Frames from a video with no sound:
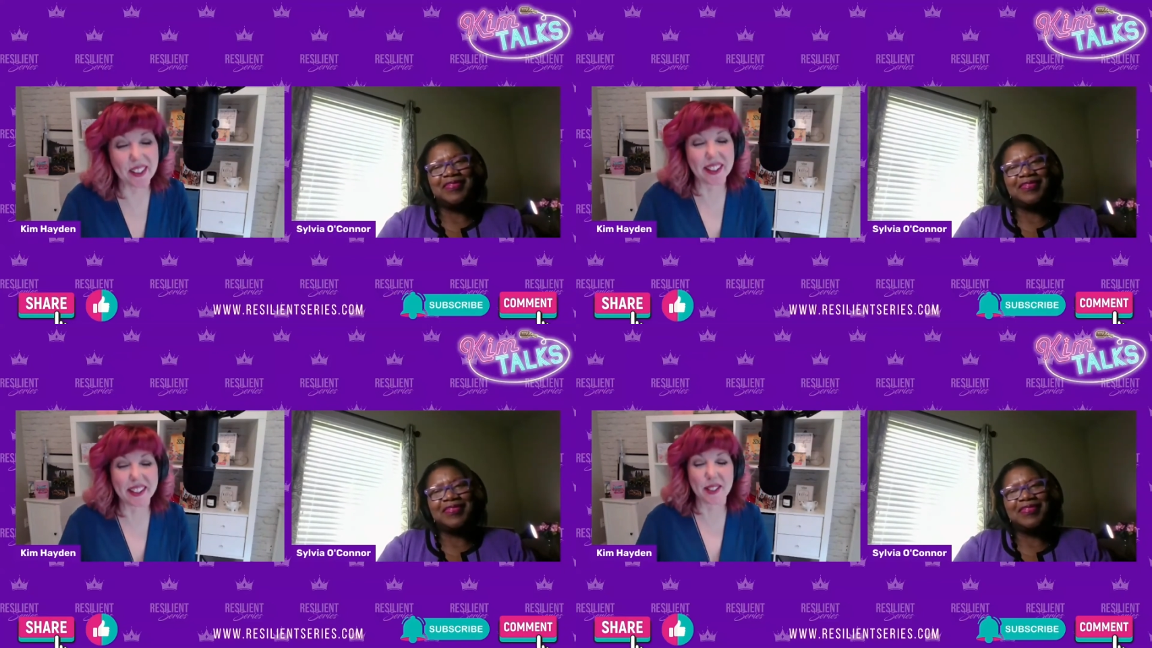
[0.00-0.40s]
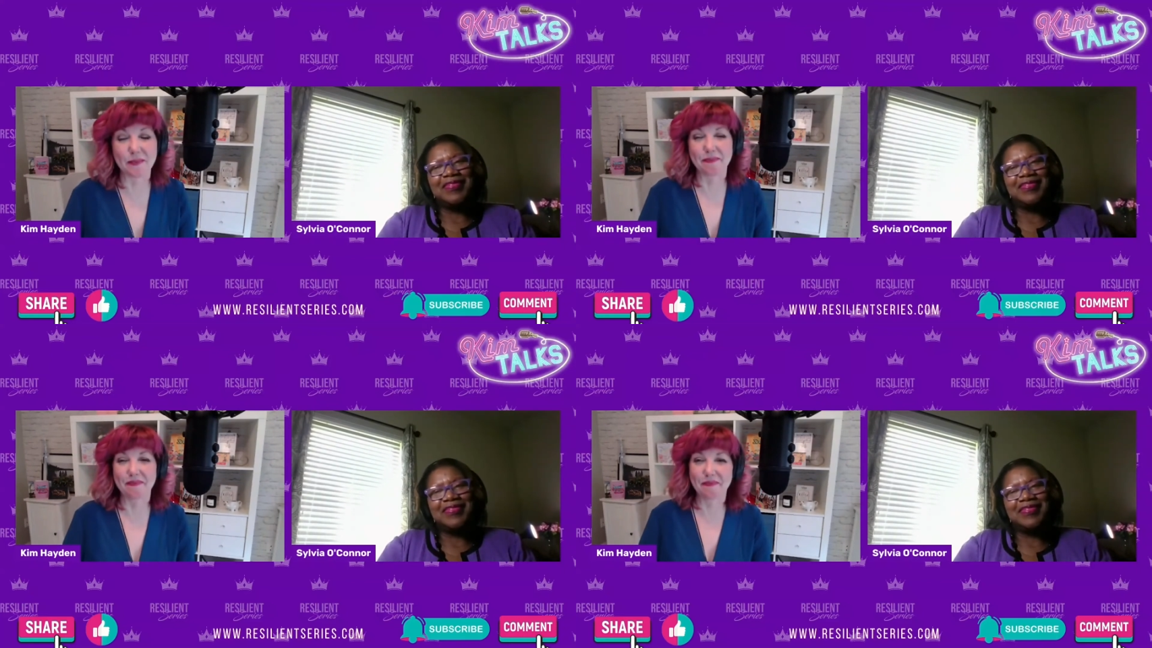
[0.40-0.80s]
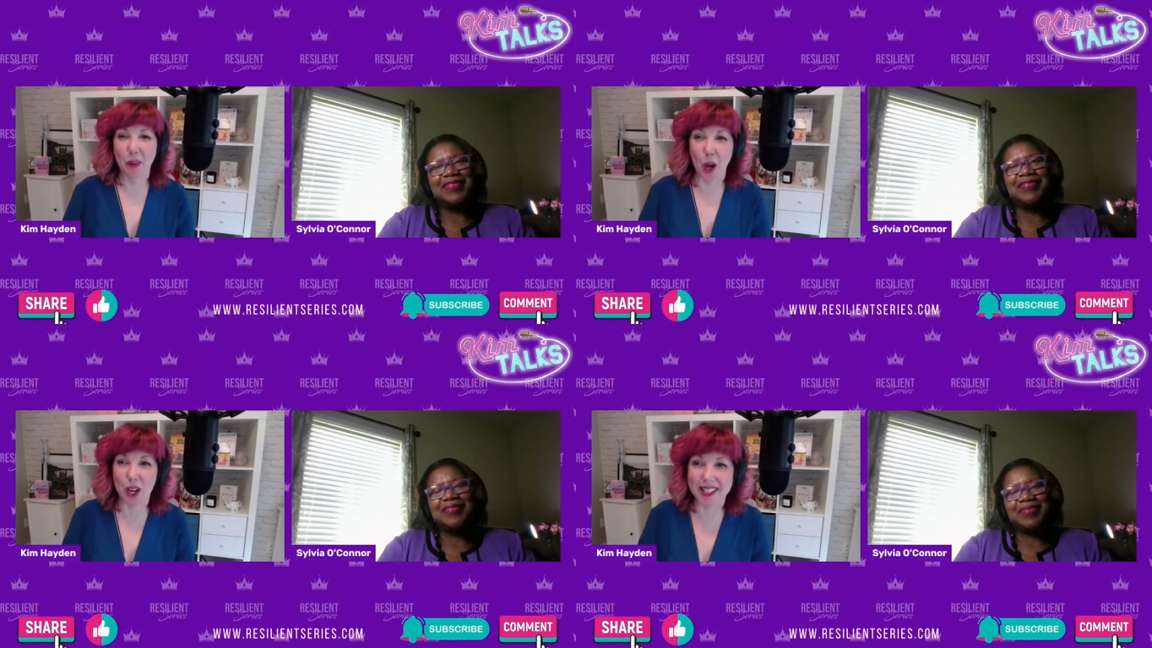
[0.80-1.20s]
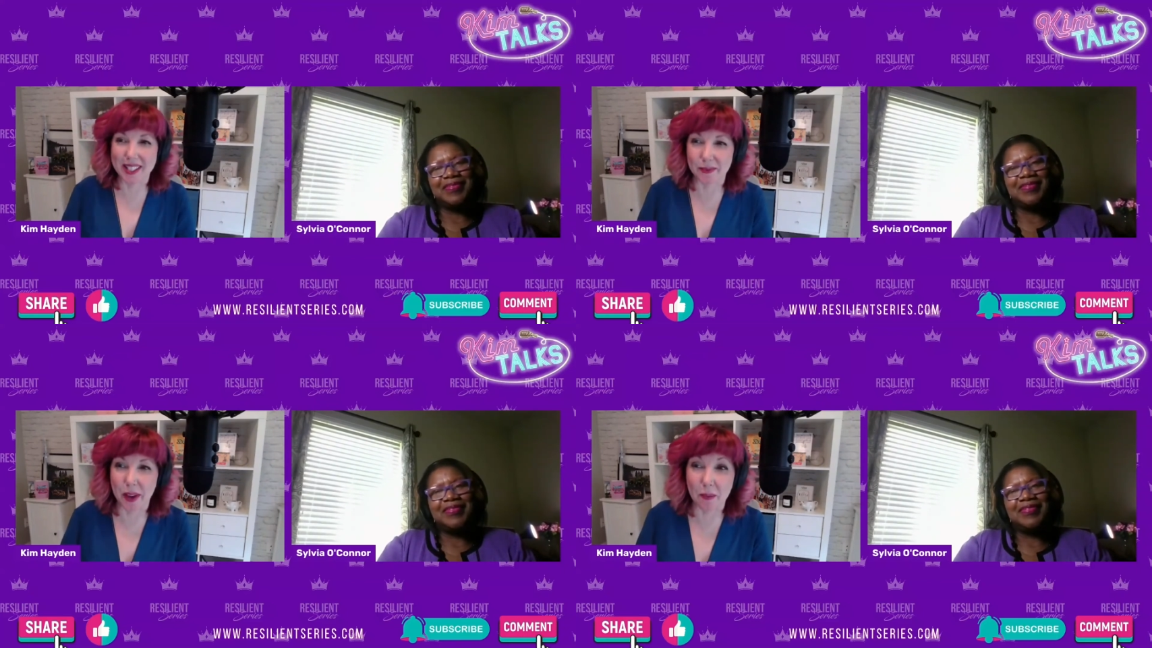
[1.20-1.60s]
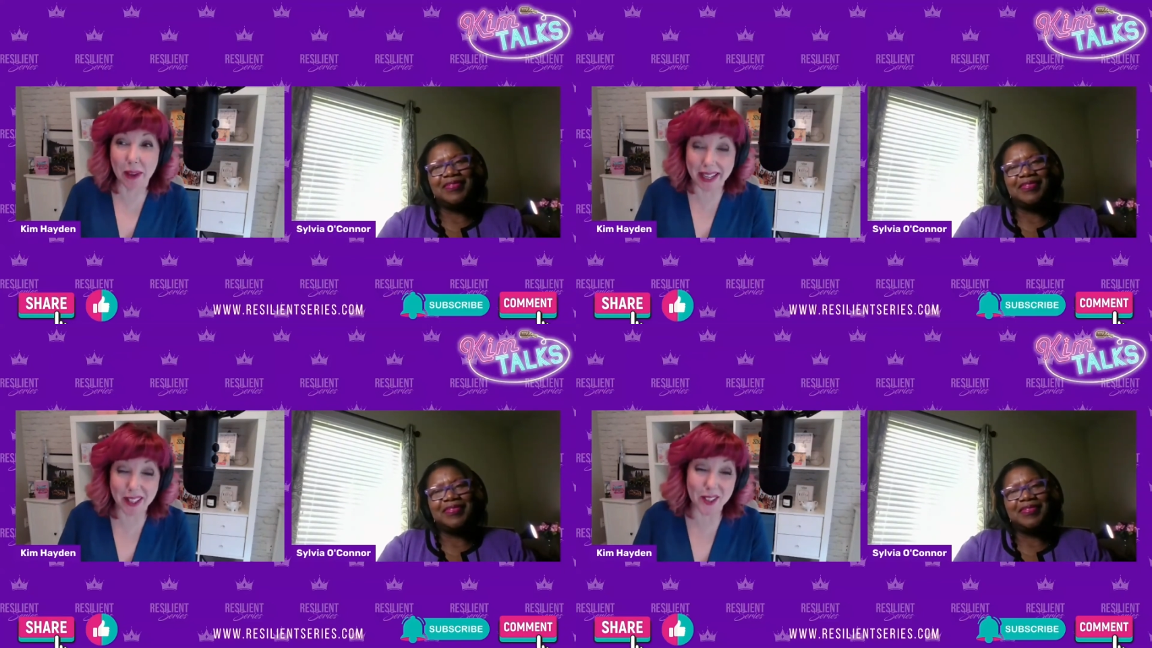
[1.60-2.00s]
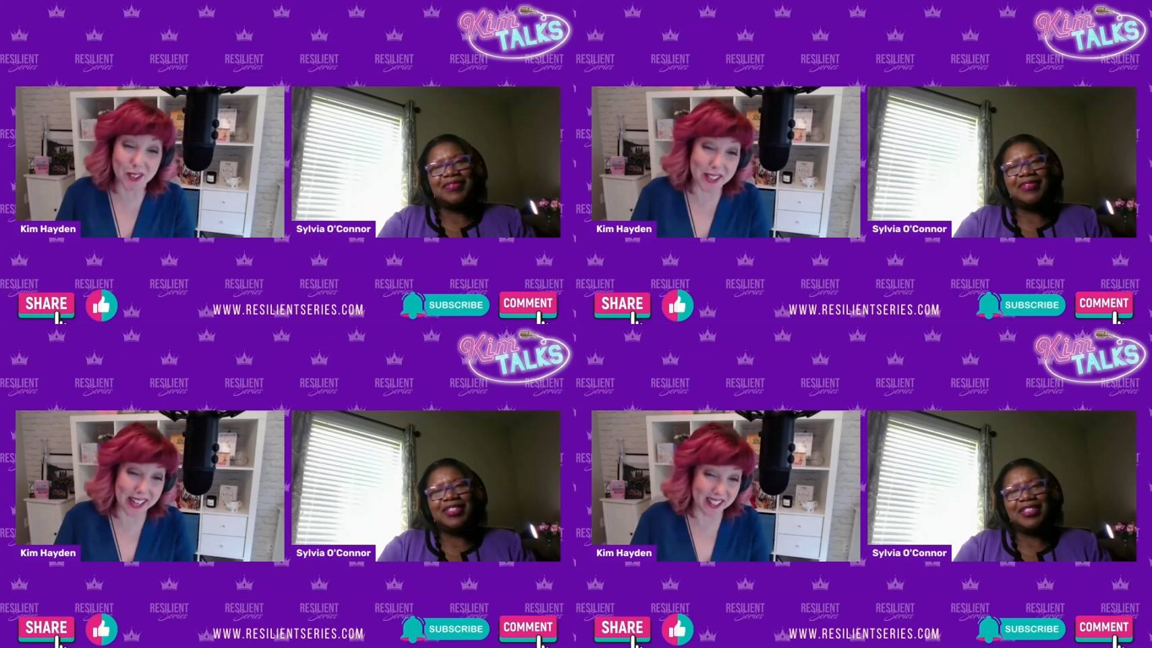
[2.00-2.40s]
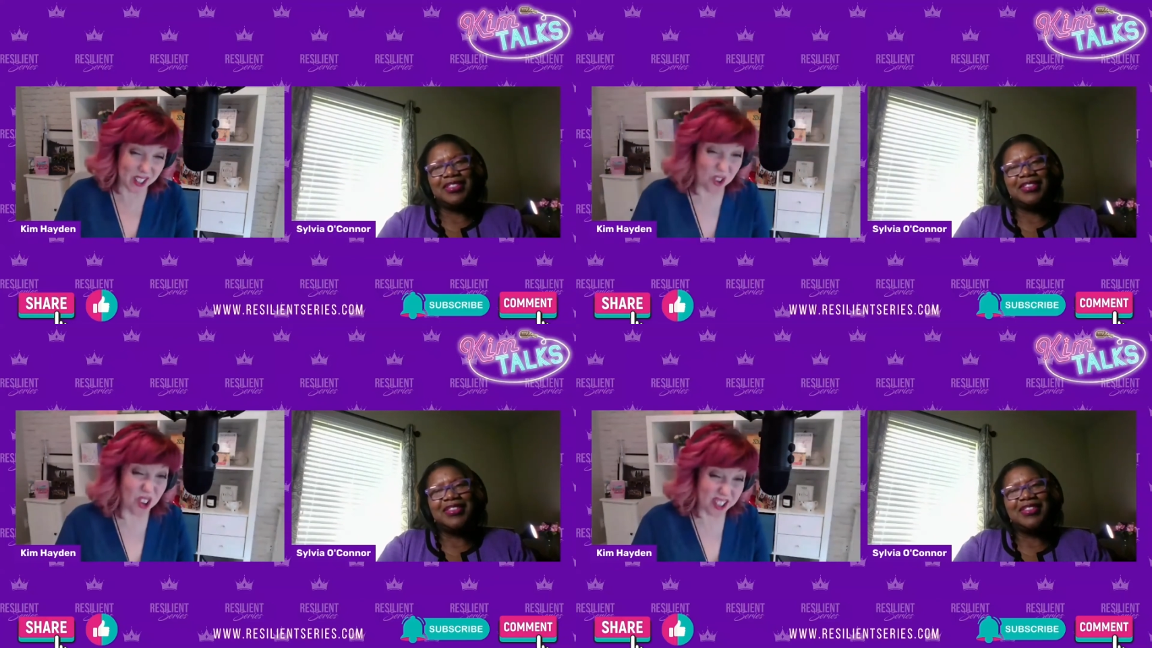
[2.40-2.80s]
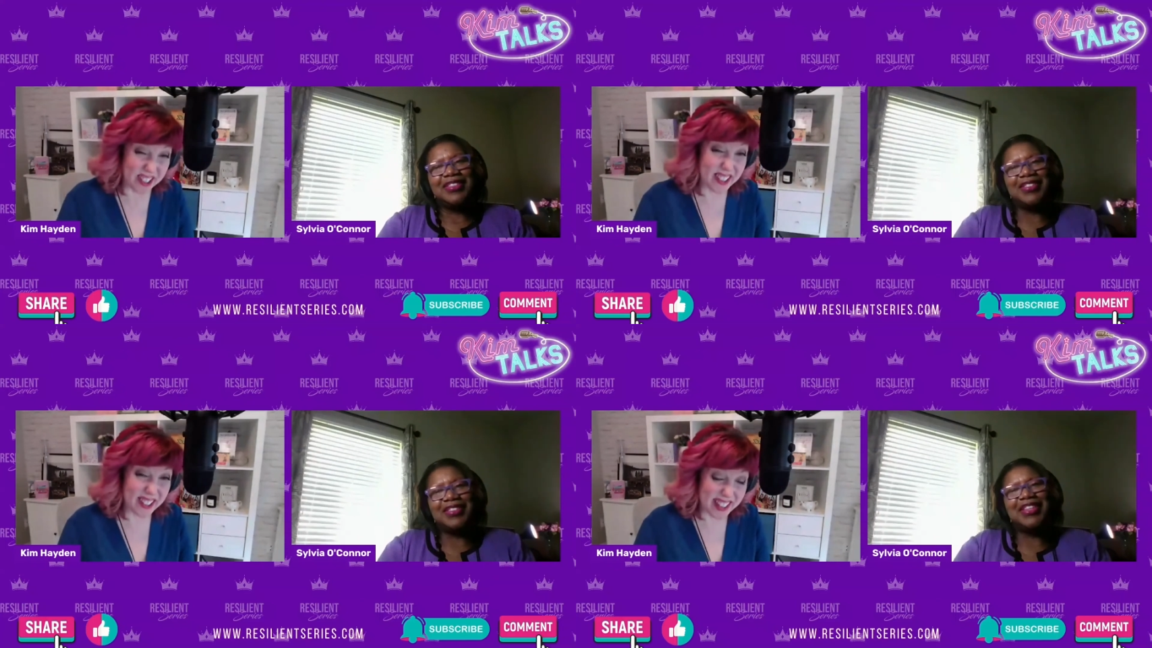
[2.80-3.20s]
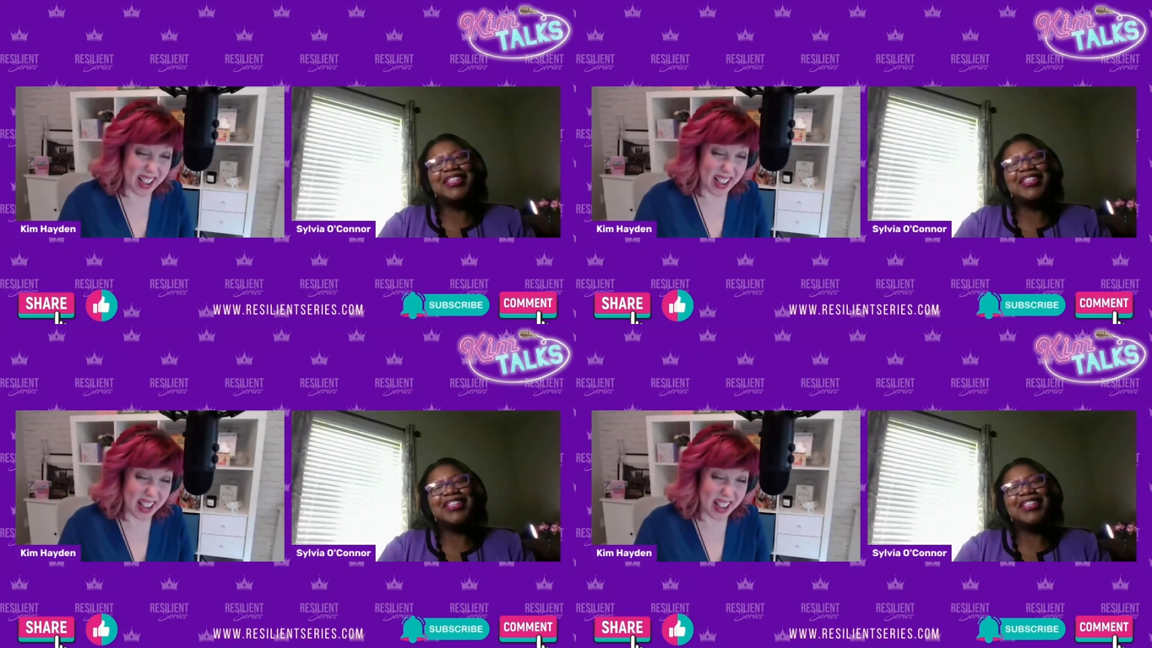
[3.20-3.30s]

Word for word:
Speaker 1: Awesome. Awesome. And making those days yours.